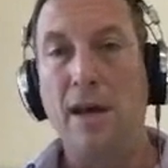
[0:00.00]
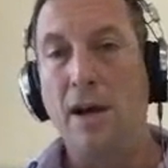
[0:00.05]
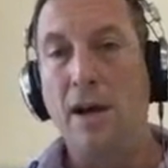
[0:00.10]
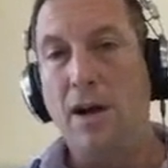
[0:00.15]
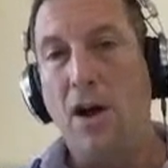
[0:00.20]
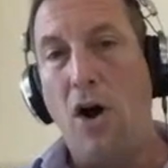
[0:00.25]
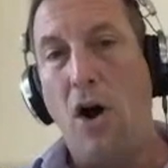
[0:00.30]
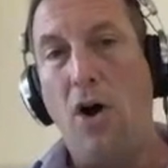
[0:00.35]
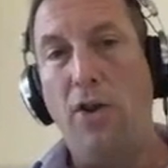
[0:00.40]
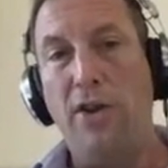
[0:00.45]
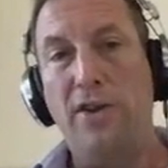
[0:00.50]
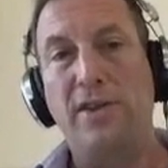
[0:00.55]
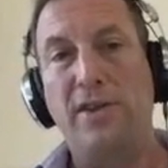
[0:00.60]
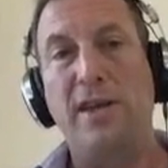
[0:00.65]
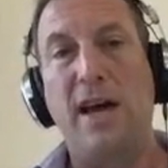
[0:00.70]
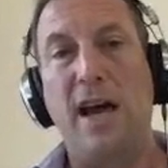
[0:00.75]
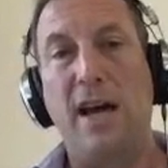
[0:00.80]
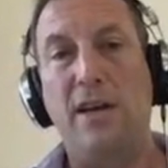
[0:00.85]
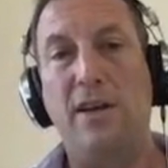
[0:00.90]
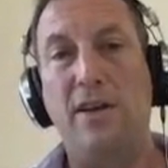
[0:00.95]
All the
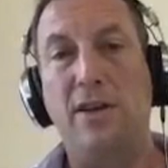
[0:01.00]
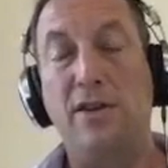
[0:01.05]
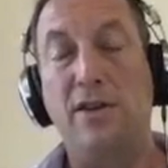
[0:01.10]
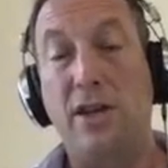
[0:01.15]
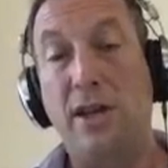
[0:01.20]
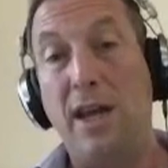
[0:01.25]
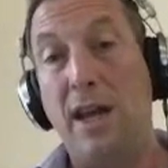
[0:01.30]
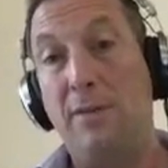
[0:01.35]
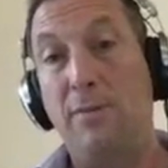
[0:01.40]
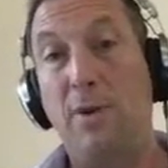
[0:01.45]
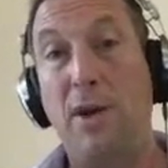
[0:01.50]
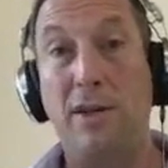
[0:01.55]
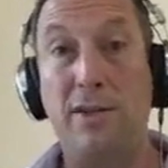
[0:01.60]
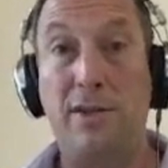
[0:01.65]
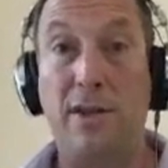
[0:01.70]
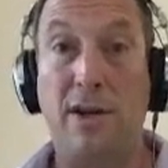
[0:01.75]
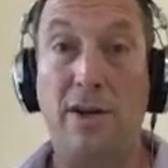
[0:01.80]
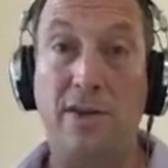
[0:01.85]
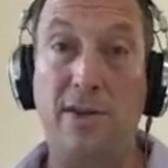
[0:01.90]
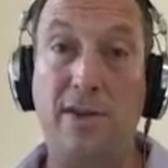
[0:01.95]
signage, again,
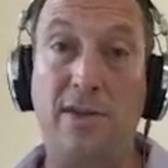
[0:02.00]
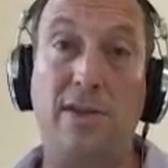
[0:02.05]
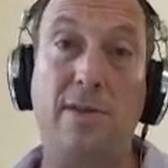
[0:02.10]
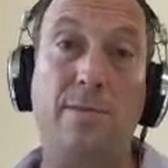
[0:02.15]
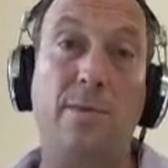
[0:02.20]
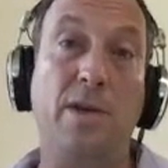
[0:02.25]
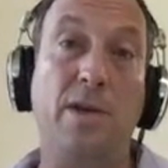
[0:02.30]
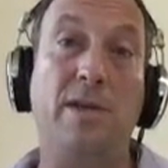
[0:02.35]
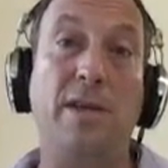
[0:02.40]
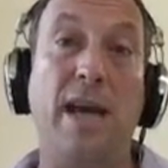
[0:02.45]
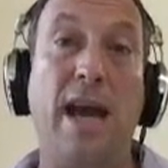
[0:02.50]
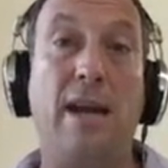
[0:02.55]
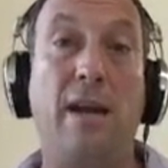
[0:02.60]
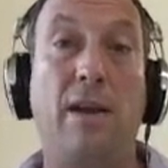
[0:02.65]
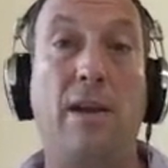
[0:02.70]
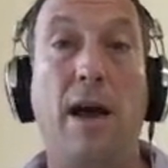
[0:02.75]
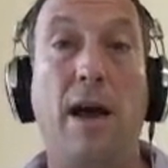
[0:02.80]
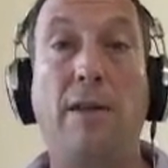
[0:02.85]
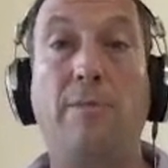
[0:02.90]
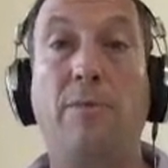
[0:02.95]
because our system's a data
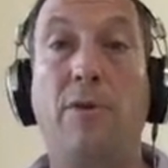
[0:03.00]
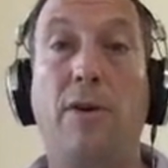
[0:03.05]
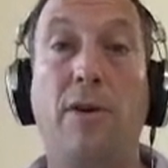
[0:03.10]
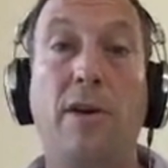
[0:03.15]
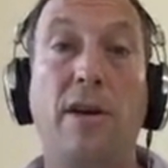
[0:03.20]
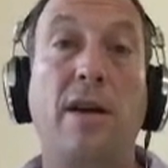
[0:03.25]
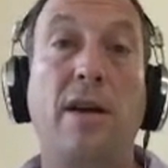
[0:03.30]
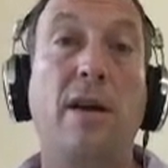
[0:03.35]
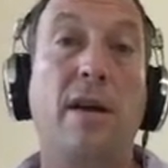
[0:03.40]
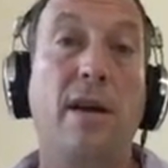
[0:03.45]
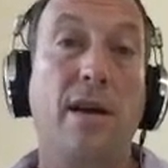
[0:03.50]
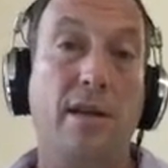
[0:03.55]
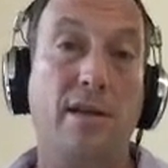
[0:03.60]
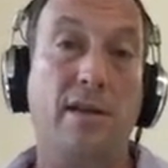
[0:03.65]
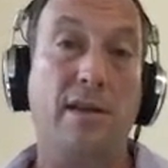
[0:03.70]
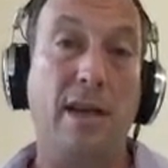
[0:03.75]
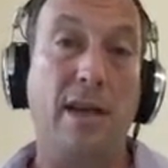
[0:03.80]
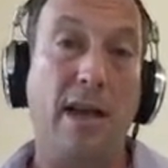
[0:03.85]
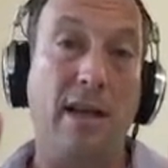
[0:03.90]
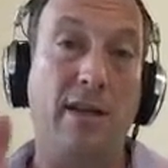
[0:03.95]
library,
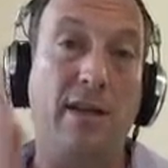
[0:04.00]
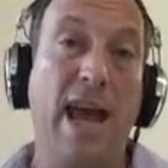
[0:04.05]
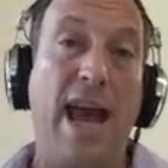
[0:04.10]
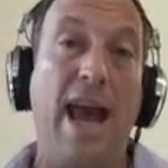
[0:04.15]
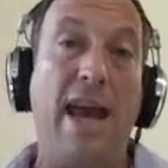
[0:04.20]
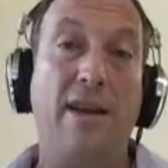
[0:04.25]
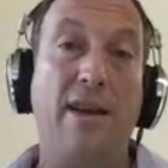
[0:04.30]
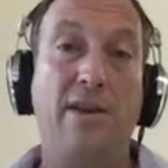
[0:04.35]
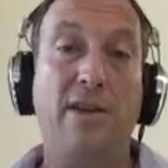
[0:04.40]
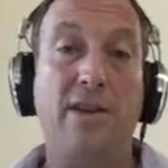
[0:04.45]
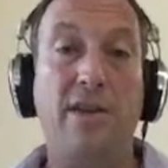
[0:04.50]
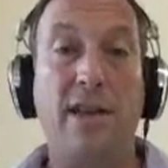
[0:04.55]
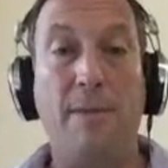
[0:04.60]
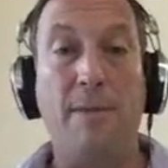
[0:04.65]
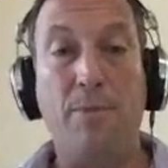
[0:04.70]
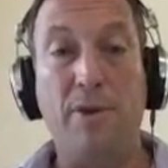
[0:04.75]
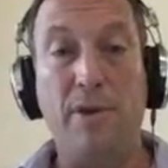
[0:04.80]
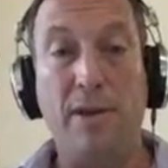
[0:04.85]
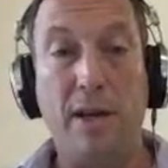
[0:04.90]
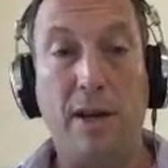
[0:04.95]
is added to that
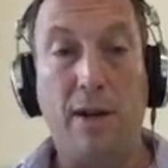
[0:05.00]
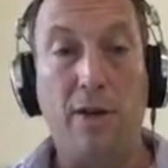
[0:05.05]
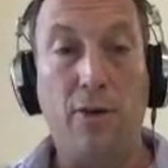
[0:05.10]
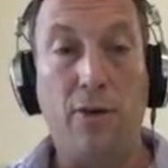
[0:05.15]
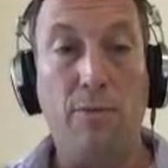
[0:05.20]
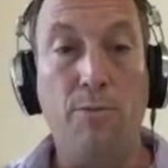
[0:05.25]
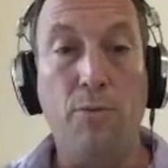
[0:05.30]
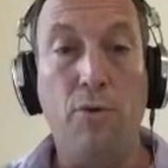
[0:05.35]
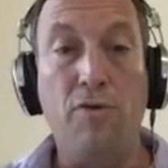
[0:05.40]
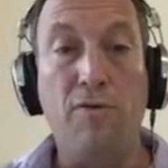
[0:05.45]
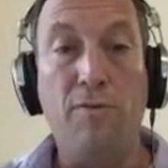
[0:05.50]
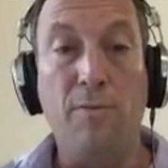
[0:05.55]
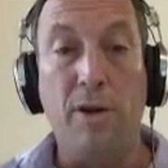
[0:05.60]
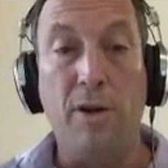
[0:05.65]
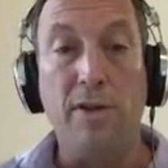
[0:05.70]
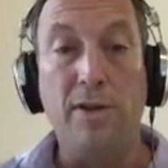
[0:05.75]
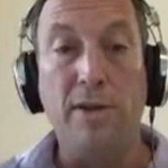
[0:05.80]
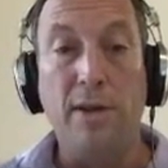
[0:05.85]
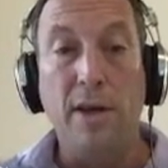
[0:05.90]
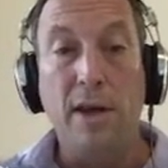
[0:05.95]
particular
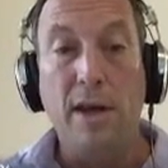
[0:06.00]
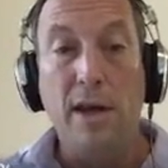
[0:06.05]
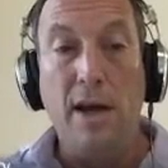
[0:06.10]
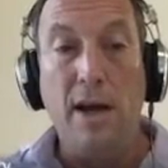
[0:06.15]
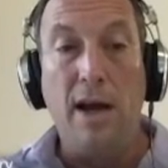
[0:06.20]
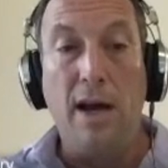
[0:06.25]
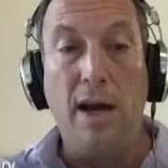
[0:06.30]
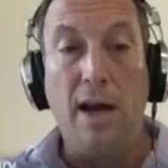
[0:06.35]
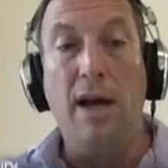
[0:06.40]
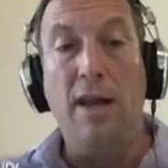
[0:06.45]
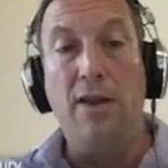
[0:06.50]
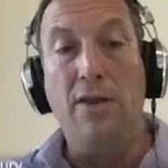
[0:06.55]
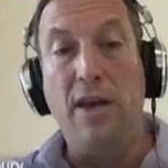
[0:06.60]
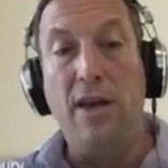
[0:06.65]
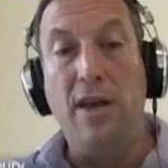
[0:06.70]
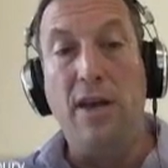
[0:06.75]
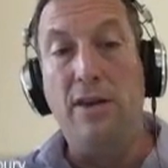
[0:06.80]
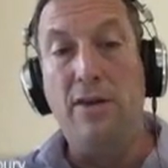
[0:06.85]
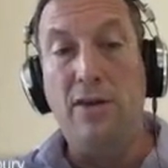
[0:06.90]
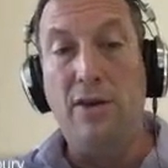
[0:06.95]
movement. And
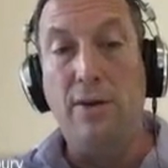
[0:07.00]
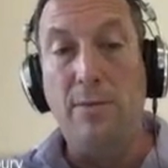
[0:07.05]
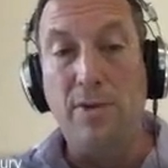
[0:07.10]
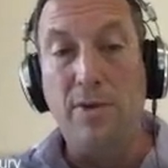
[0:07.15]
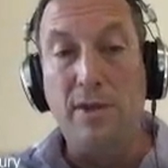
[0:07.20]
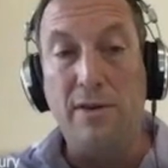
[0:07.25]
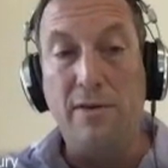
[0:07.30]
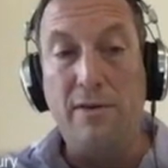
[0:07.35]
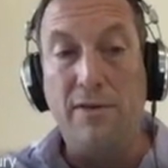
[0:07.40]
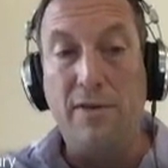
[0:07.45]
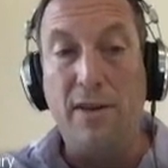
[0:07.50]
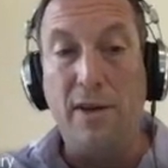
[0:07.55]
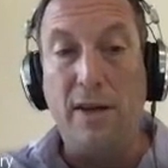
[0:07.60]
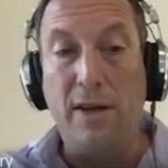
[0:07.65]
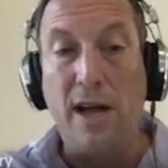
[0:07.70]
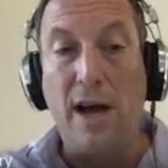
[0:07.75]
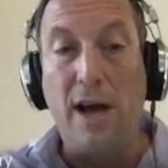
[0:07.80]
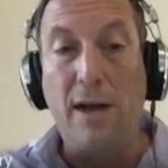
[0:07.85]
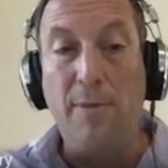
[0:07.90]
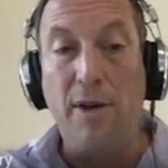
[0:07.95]
then in terms of the
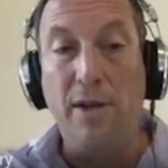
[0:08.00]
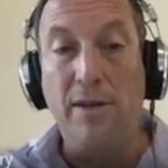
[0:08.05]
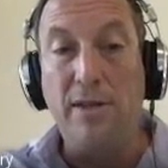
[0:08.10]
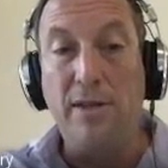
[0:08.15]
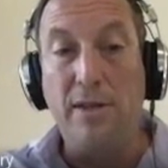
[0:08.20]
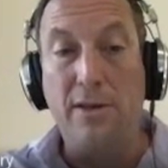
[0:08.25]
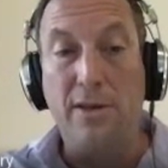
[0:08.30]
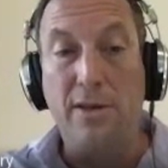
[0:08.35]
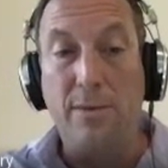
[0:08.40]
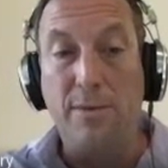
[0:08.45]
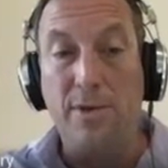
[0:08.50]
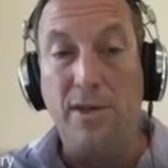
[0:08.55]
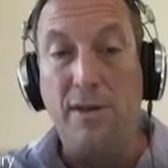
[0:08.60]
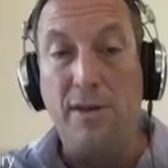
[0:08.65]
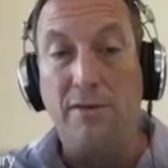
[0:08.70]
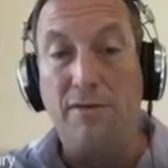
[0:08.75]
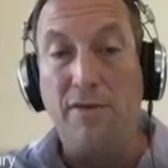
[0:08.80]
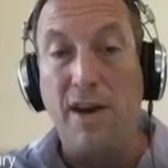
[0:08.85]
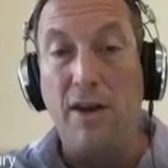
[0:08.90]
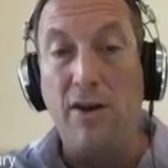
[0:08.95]
comments, in terms of
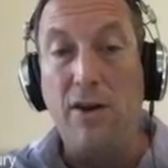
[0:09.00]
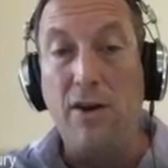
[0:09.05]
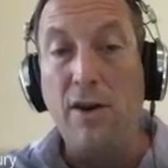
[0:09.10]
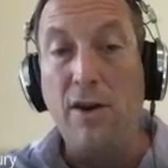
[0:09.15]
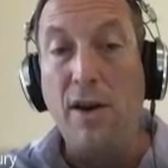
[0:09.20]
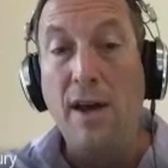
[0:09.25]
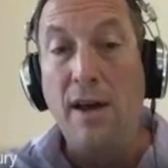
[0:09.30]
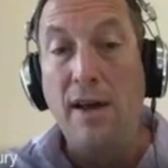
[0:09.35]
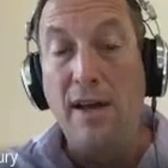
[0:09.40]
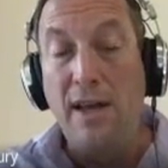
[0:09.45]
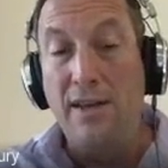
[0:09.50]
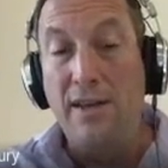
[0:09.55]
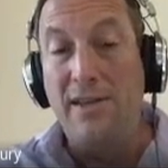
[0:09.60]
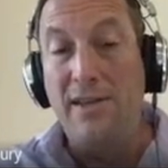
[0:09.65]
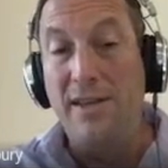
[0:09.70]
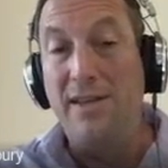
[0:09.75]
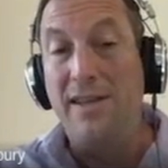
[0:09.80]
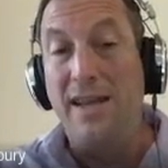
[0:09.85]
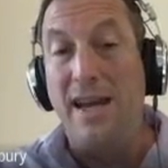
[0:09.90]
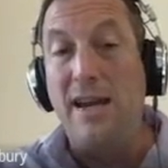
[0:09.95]
the vendor, is
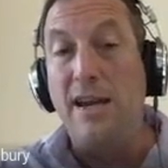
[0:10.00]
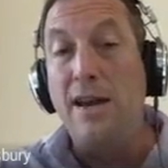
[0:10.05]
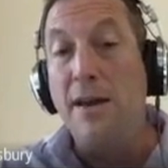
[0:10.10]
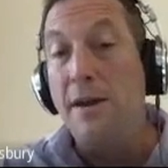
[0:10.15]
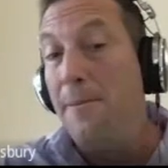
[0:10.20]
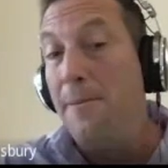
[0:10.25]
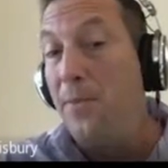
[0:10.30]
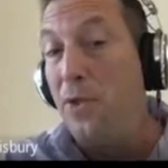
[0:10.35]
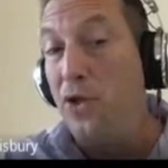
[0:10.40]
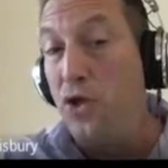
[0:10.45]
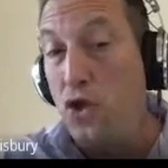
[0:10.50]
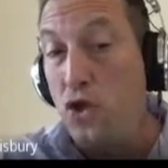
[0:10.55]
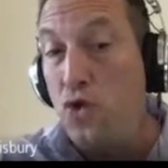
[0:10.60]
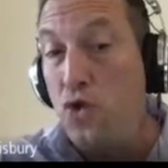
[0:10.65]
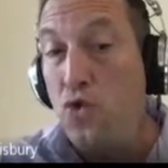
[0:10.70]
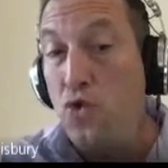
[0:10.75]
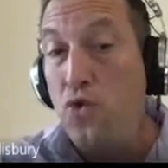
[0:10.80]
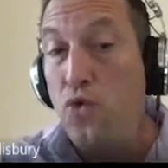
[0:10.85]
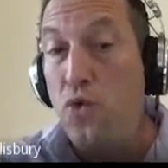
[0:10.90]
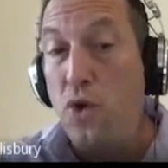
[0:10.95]
this a
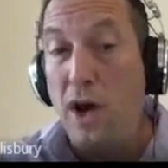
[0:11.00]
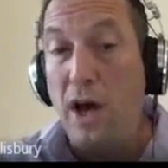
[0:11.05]
new